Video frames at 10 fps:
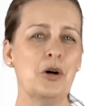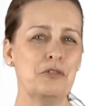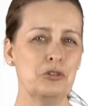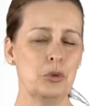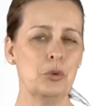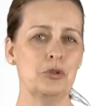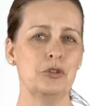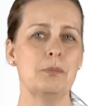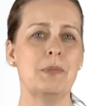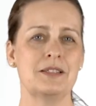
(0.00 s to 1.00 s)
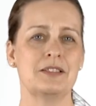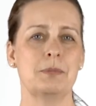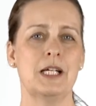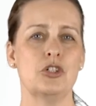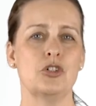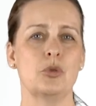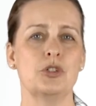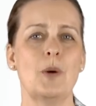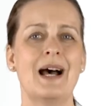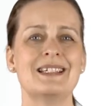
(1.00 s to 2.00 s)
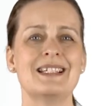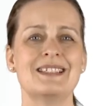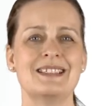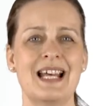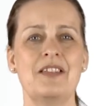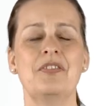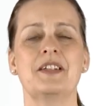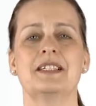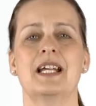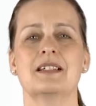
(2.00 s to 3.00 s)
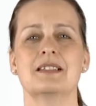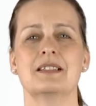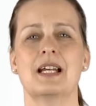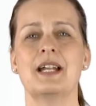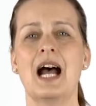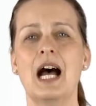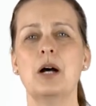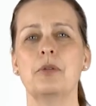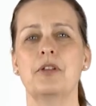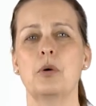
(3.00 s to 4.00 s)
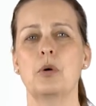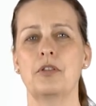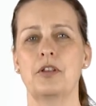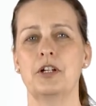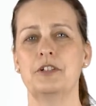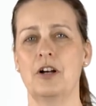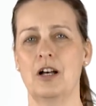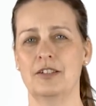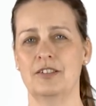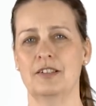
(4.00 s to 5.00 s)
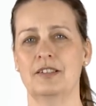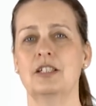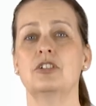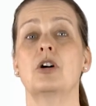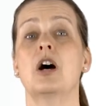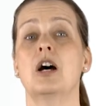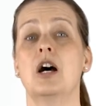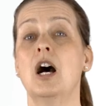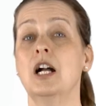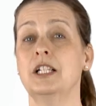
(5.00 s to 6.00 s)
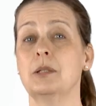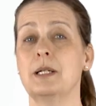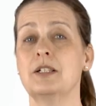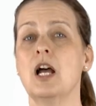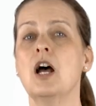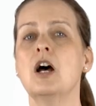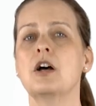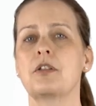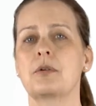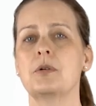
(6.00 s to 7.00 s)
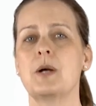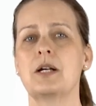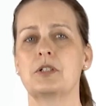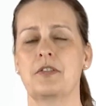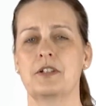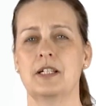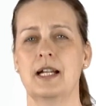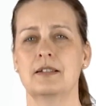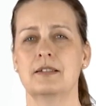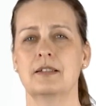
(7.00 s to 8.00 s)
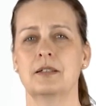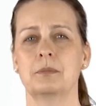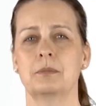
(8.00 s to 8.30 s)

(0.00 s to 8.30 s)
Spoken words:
Of course, you must make sure you understand the text and how the author advances his or her argument throughout the text.